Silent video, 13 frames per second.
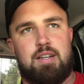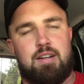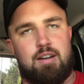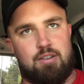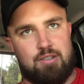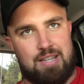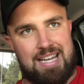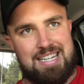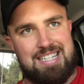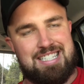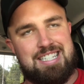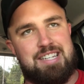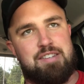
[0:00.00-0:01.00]
Our
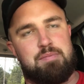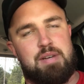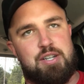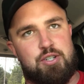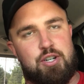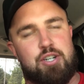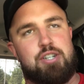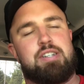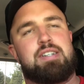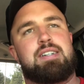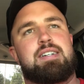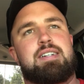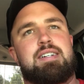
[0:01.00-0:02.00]
legacy is measured
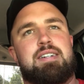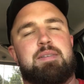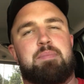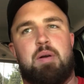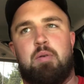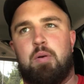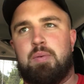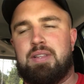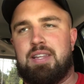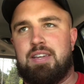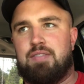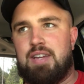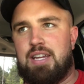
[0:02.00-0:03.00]
by what we
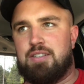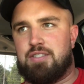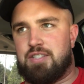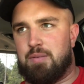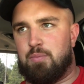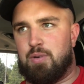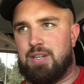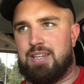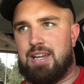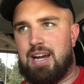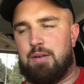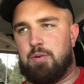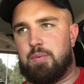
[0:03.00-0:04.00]
leave in someone,
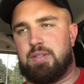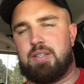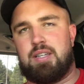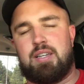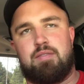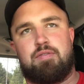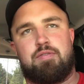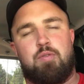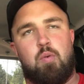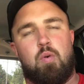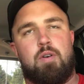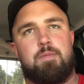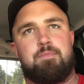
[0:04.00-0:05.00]
not what we leave
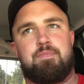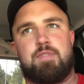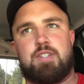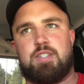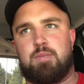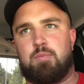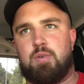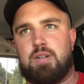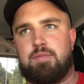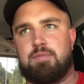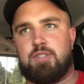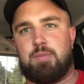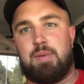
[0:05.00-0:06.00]
for
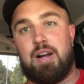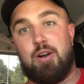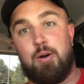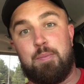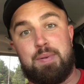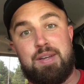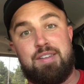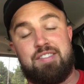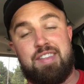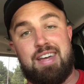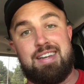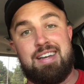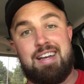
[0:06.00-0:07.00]
someone. So my hope is
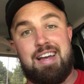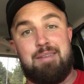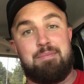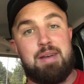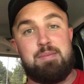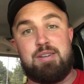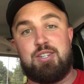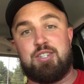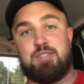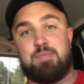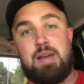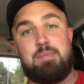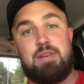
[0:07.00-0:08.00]
that maybe,
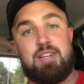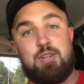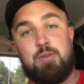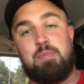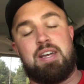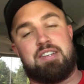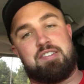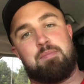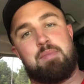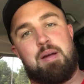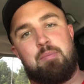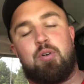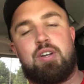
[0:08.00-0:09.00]
just maybe, you make some
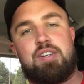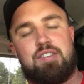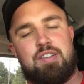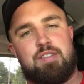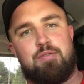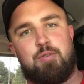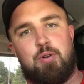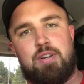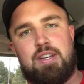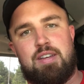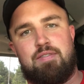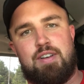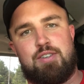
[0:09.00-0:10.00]
memories on the
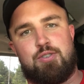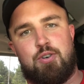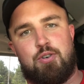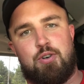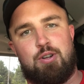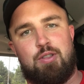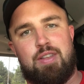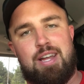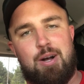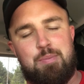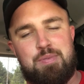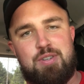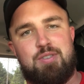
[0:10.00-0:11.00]
Florida Adventure Trail that
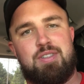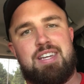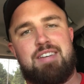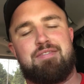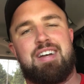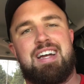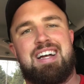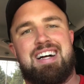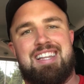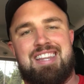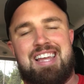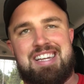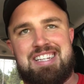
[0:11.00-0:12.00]
help you leave a
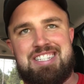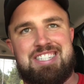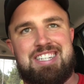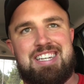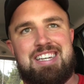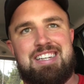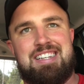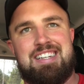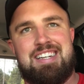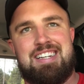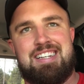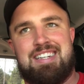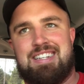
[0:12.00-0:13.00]
legacy
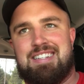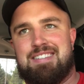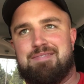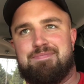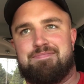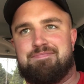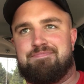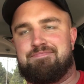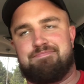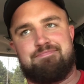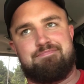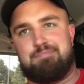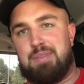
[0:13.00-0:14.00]

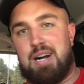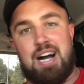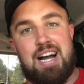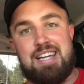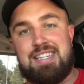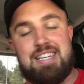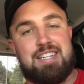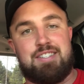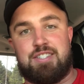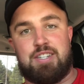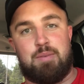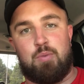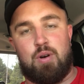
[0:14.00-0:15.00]
behind in
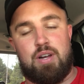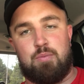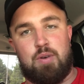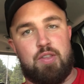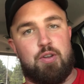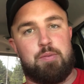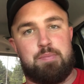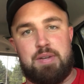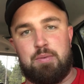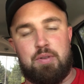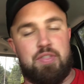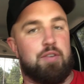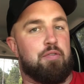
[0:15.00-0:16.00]
someone, whether it be
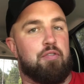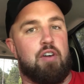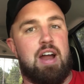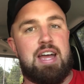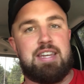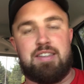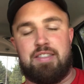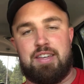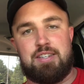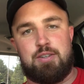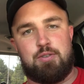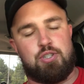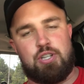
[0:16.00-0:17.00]
with the friend that
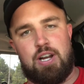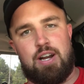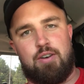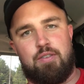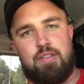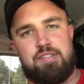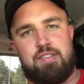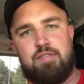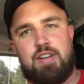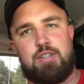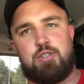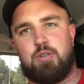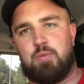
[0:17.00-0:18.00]
you share this
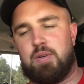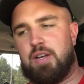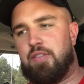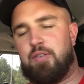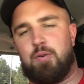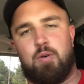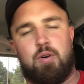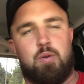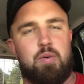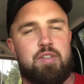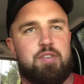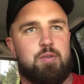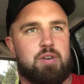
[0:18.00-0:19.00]
adventure with, or
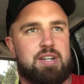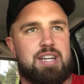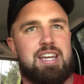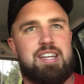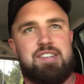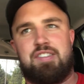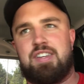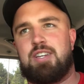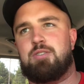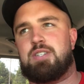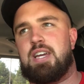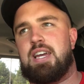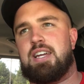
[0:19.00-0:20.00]
with your kids that you
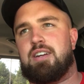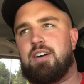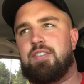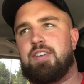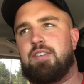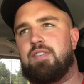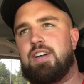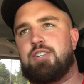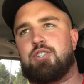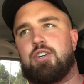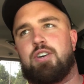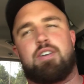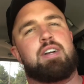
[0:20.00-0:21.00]
take on the
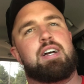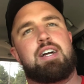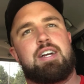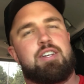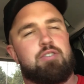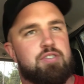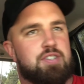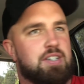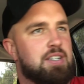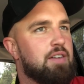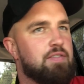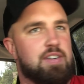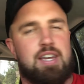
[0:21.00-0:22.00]
adventure, your
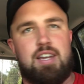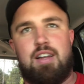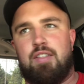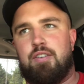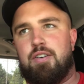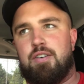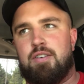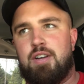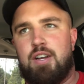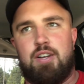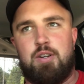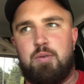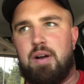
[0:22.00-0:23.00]
significant other,
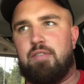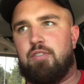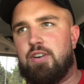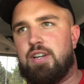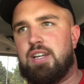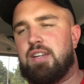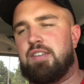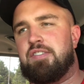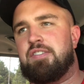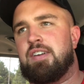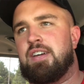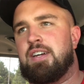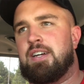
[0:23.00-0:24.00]
whoever it
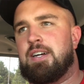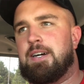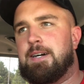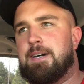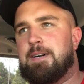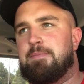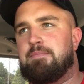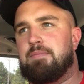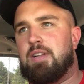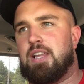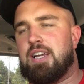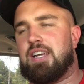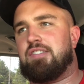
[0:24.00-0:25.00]
is. A
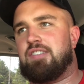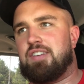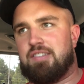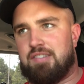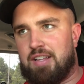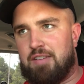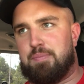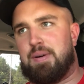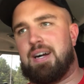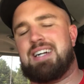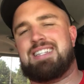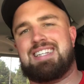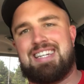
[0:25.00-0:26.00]
legacy is left
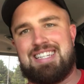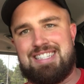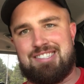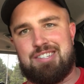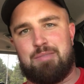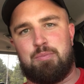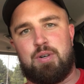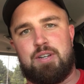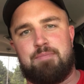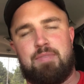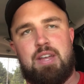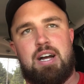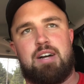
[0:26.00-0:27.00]
behind in
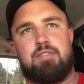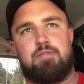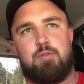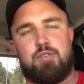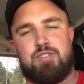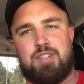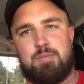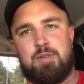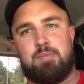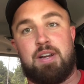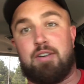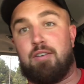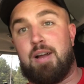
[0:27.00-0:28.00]
someone, not for someone.
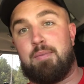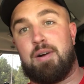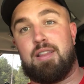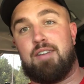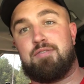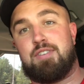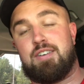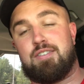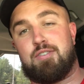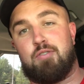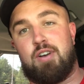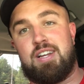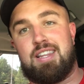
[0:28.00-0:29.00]
My grandma left a
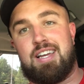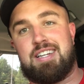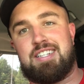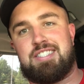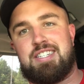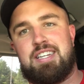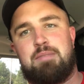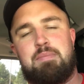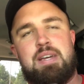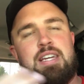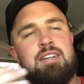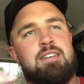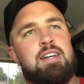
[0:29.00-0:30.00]
great legacy in
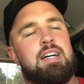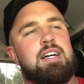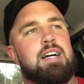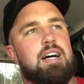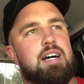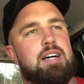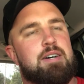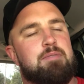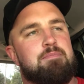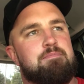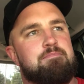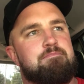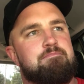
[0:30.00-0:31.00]
me,
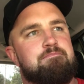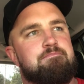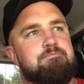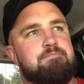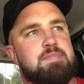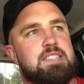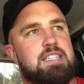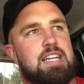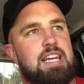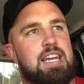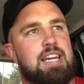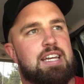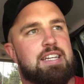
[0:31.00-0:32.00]

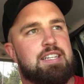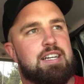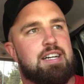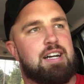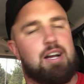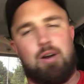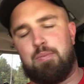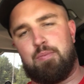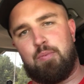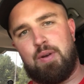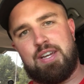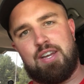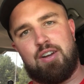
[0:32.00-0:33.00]
and I hope
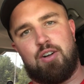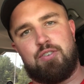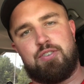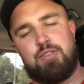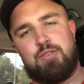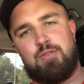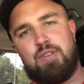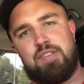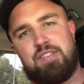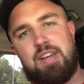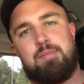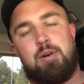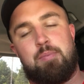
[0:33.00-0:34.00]
we can all do the
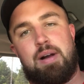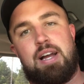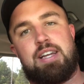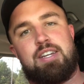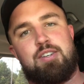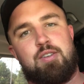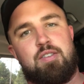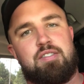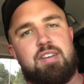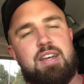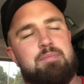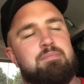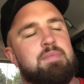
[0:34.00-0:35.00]
same. I hope I can do the
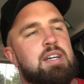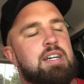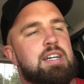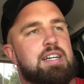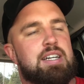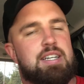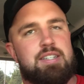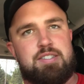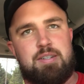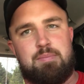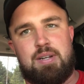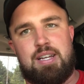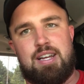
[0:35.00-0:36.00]
same in
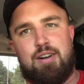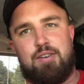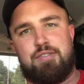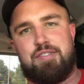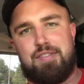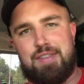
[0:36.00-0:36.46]
somebody else.